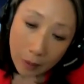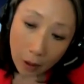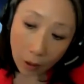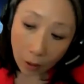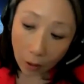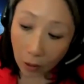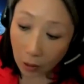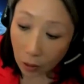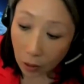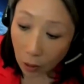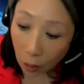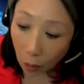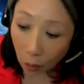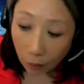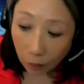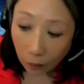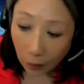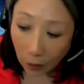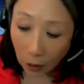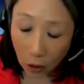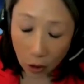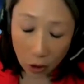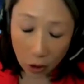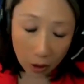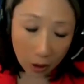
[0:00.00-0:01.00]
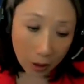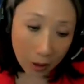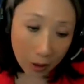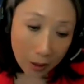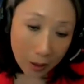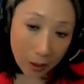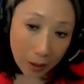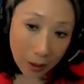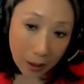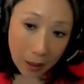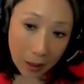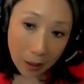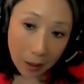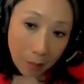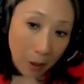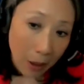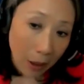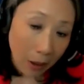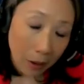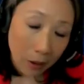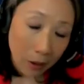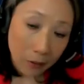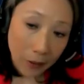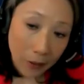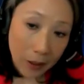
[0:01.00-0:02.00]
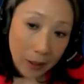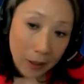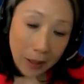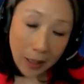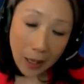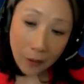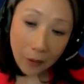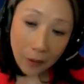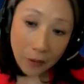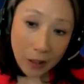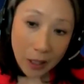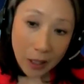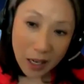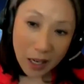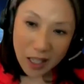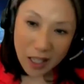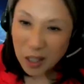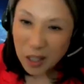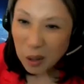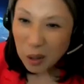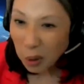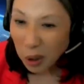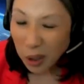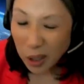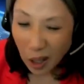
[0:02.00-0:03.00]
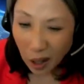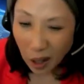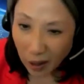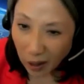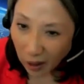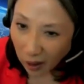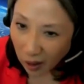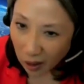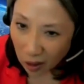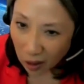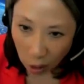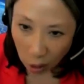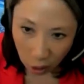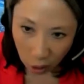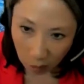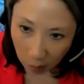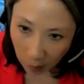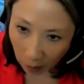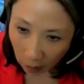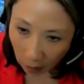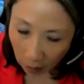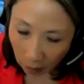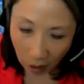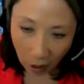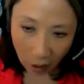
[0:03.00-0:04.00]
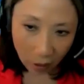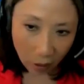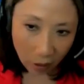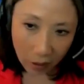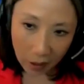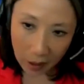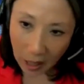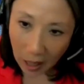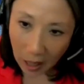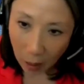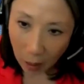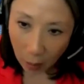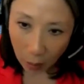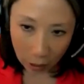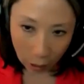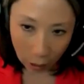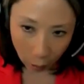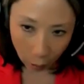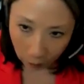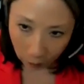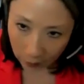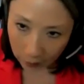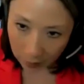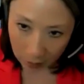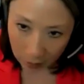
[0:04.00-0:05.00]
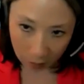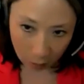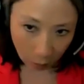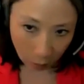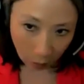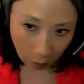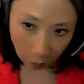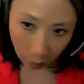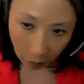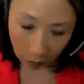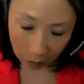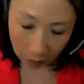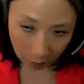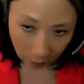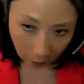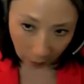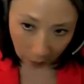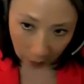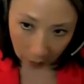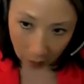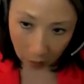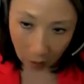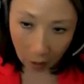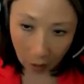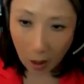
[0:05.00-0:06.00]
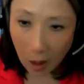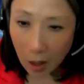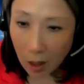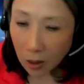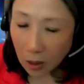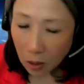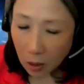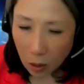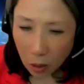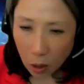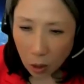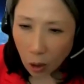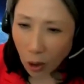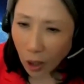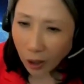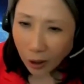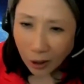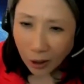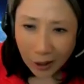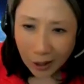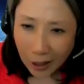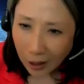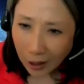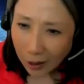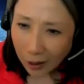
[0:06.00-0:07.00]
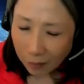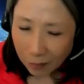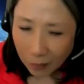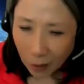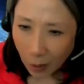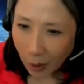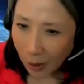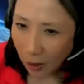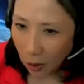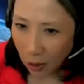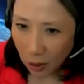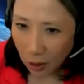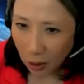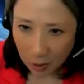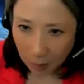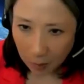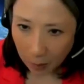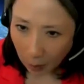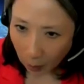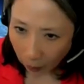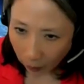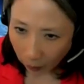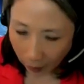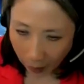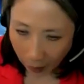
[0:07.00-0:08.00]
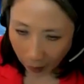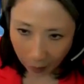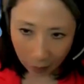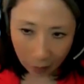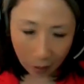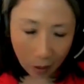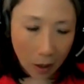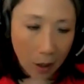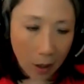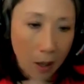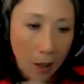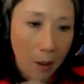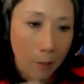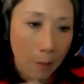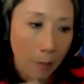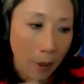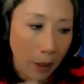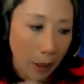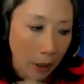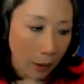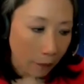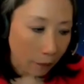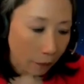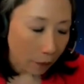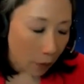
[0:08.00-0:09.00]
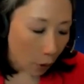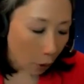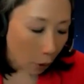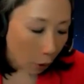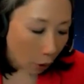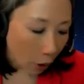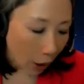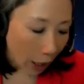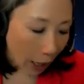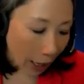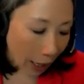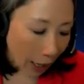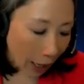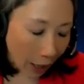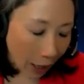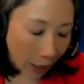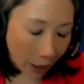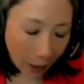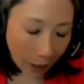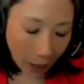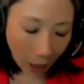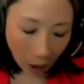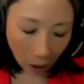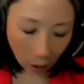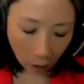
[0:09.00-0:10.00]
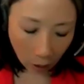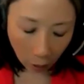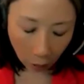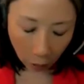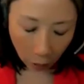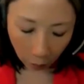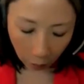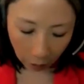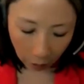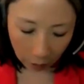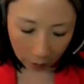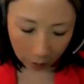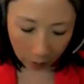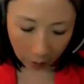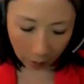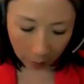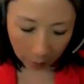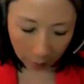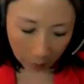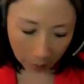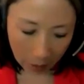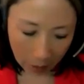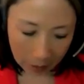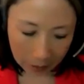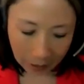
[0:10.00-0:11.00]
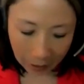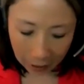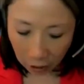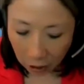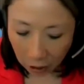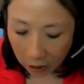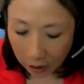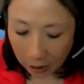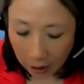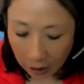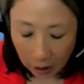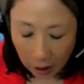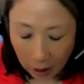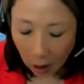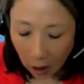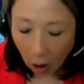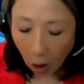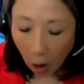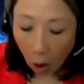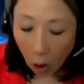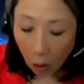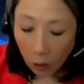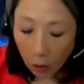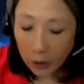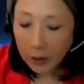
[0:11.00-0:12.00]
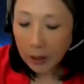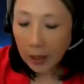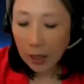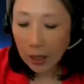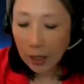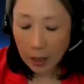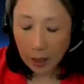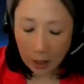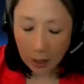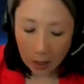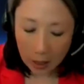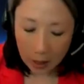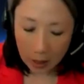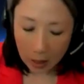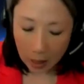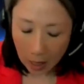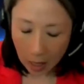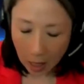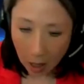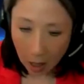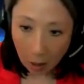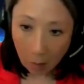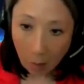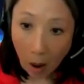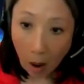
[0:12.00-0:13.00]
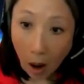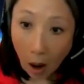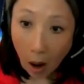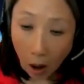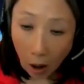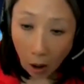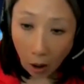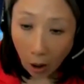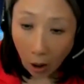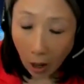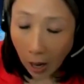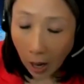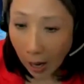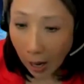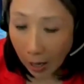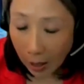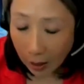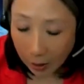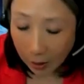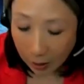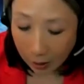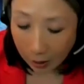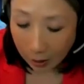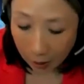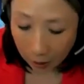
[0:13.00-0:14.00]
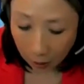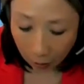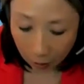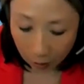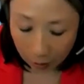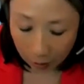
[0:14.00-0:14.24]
there are certain functions in the medical device that FDA isn't really all that concerned about other than how it interfaces with the rest of it. So you're not going to get questions about that. But if your AI algorithm is actually taking all the data in the EMR and